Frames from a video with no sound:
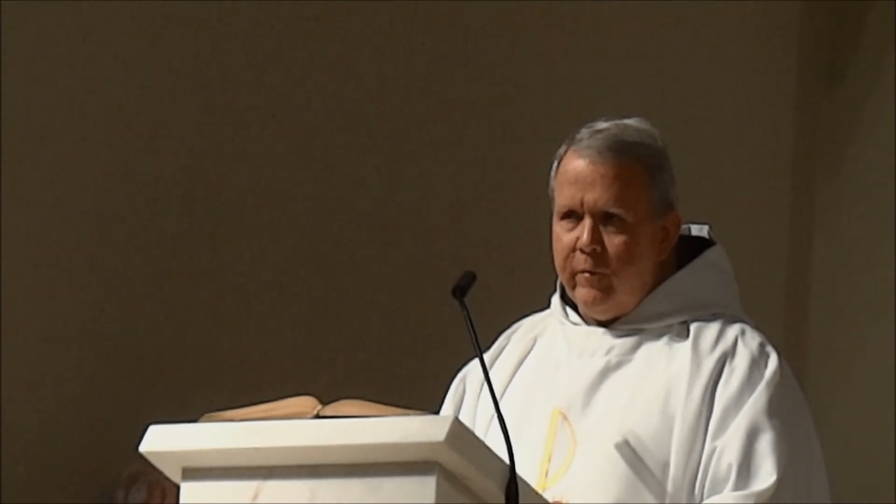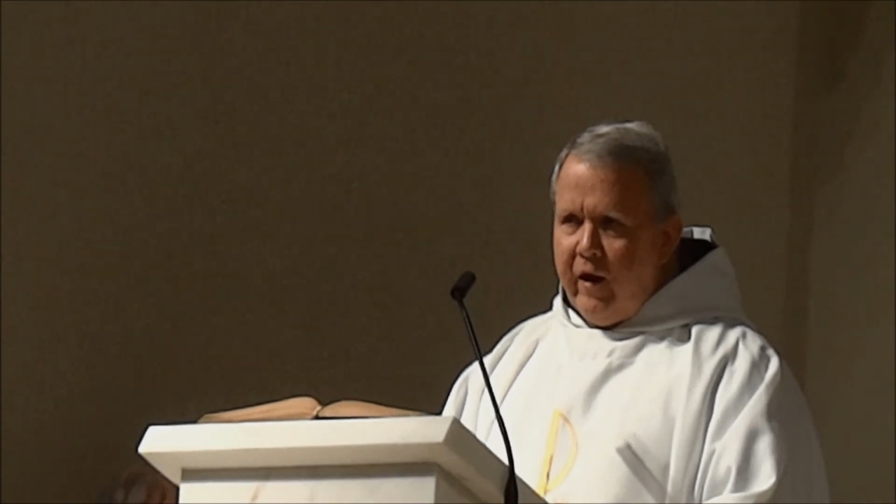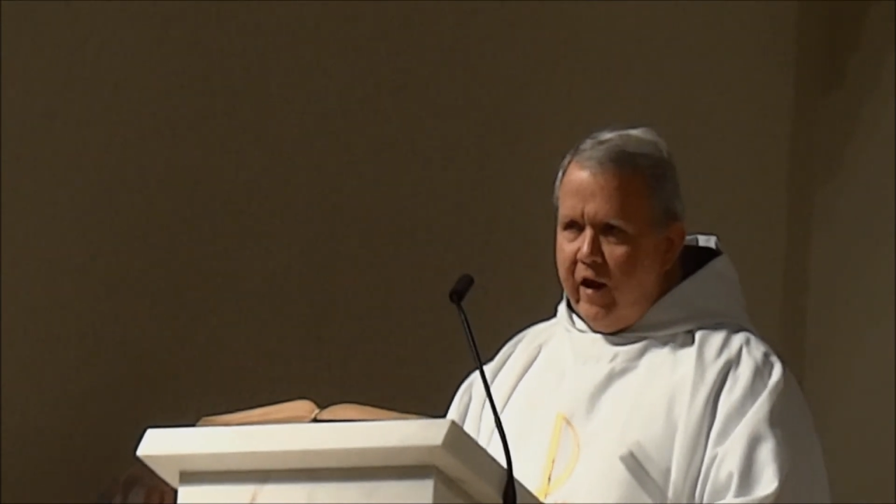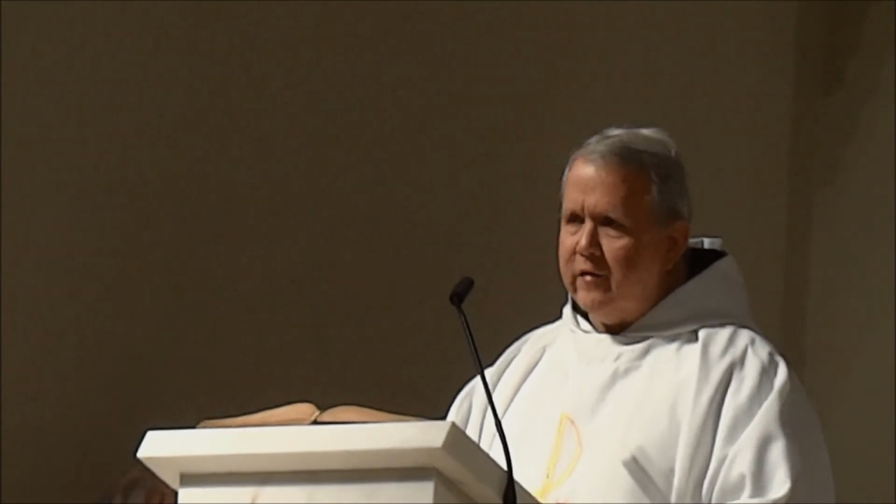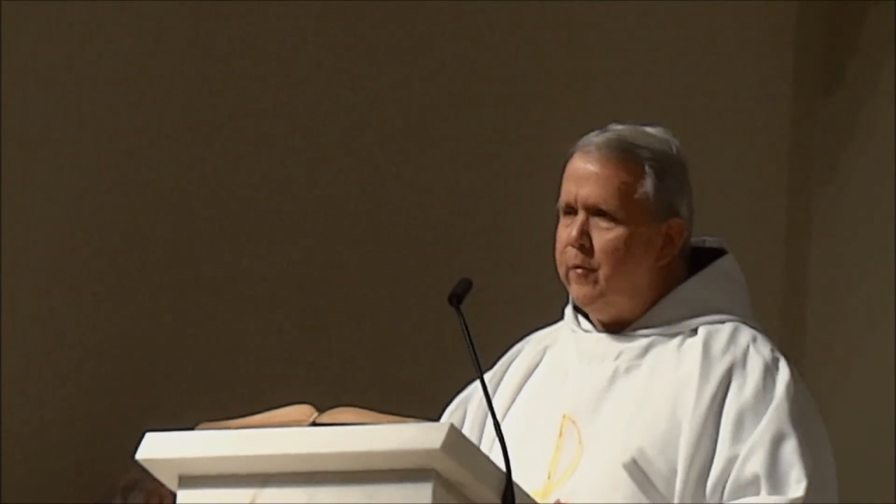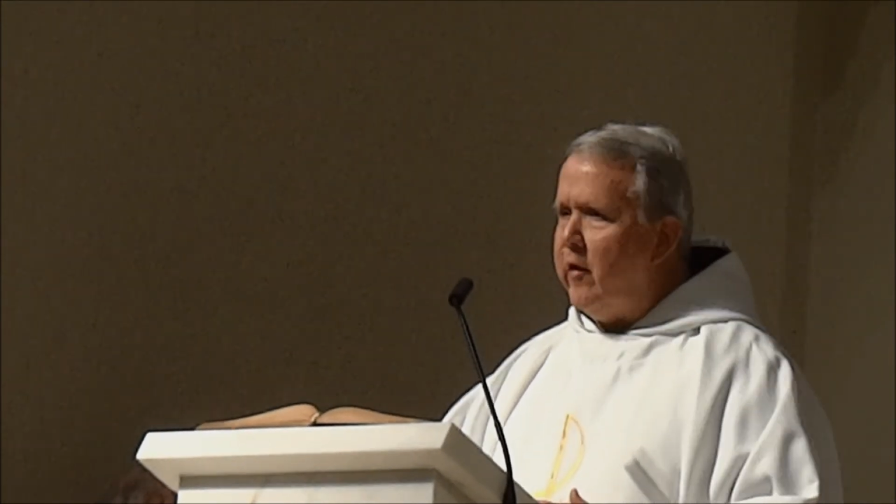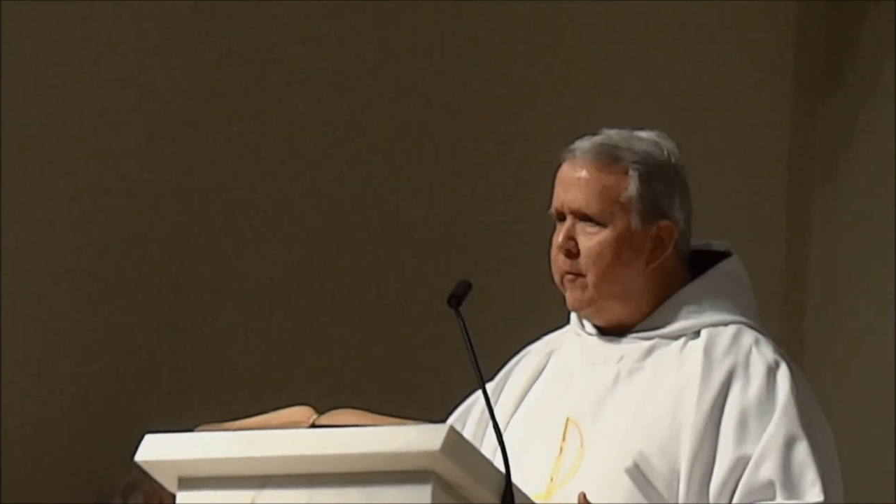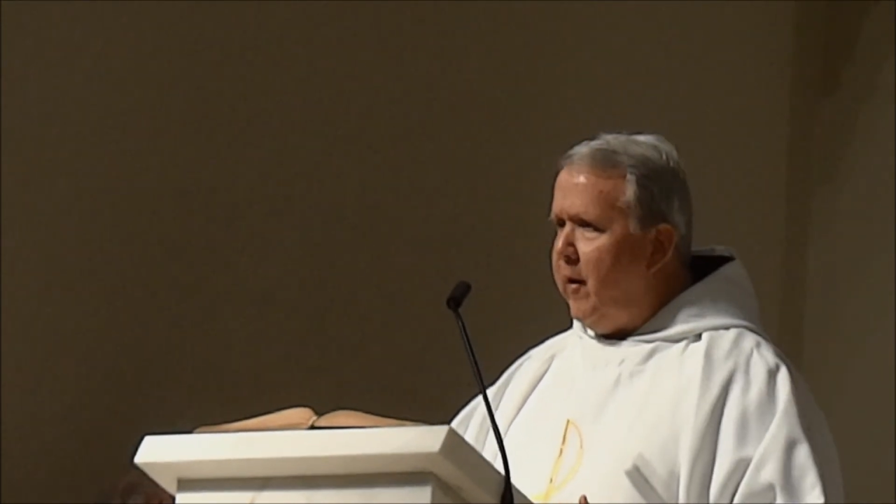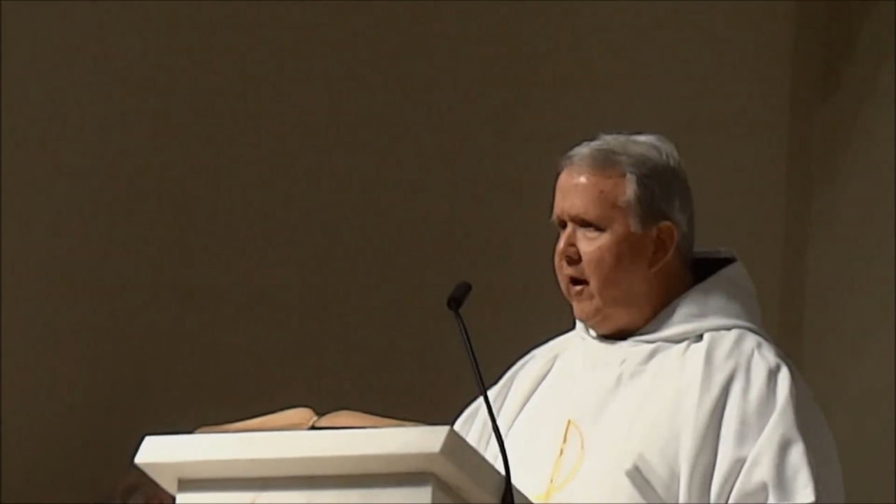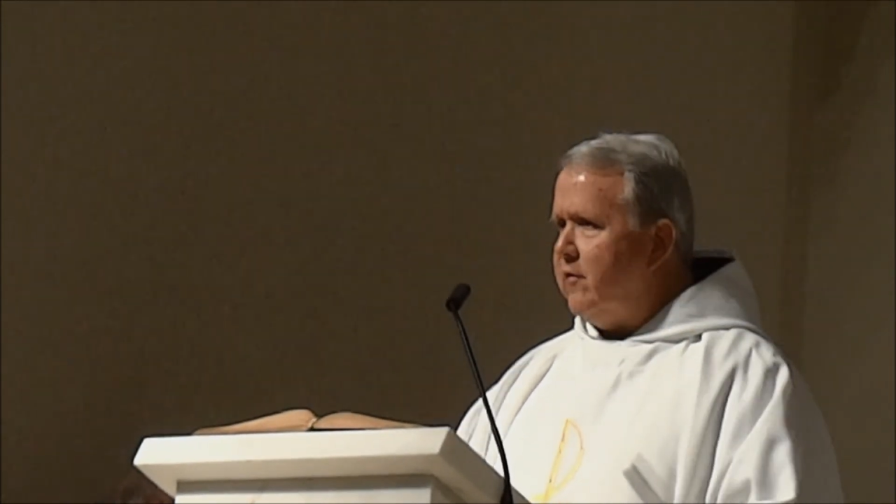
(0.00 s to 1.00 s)
to be asked by
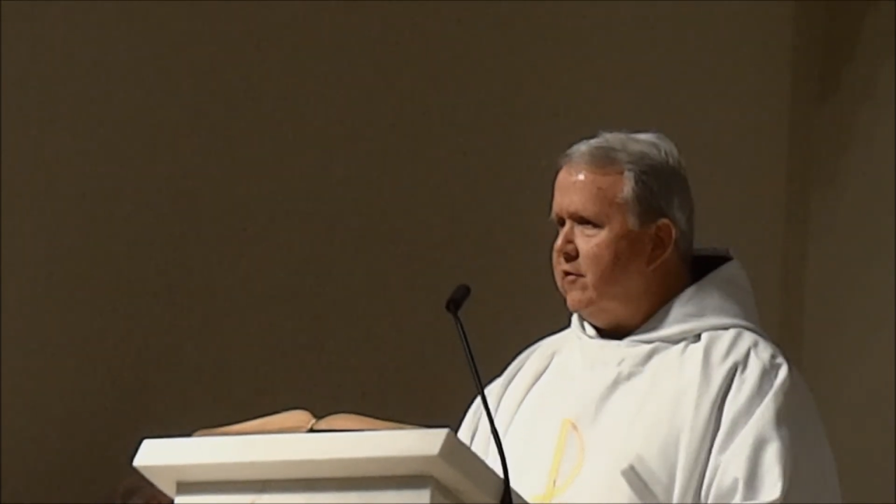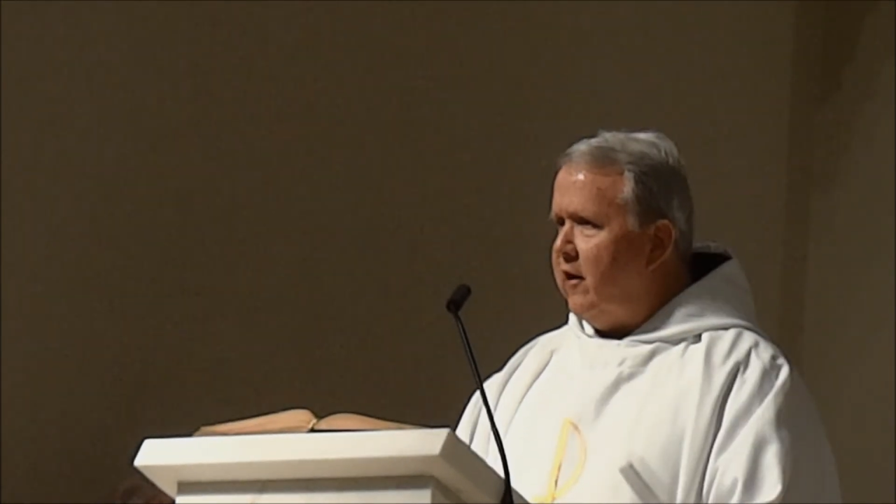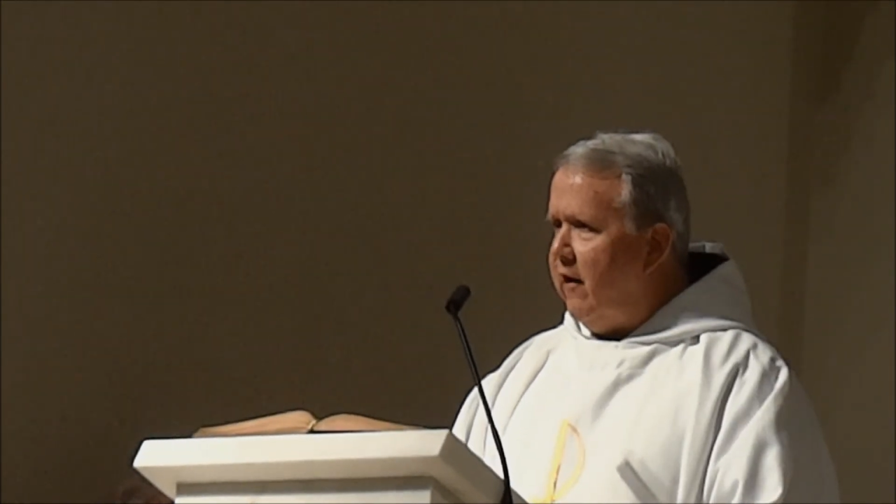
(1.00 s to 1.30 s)
the pastor